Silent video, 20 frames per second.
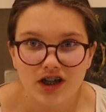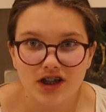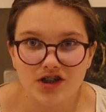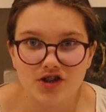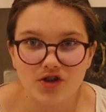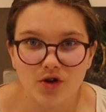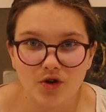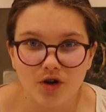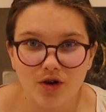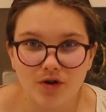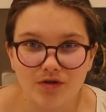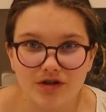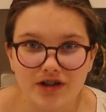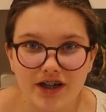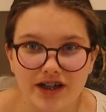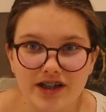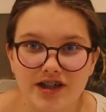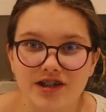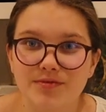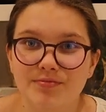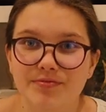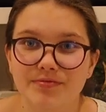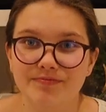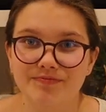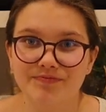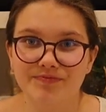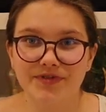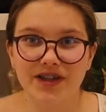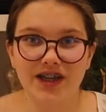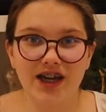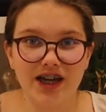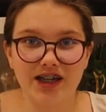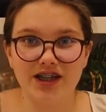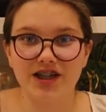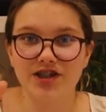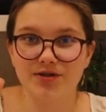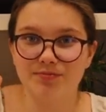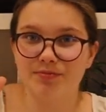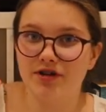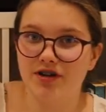so cold. I need to, I
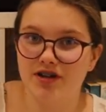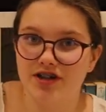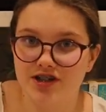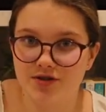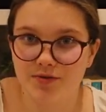need to put on a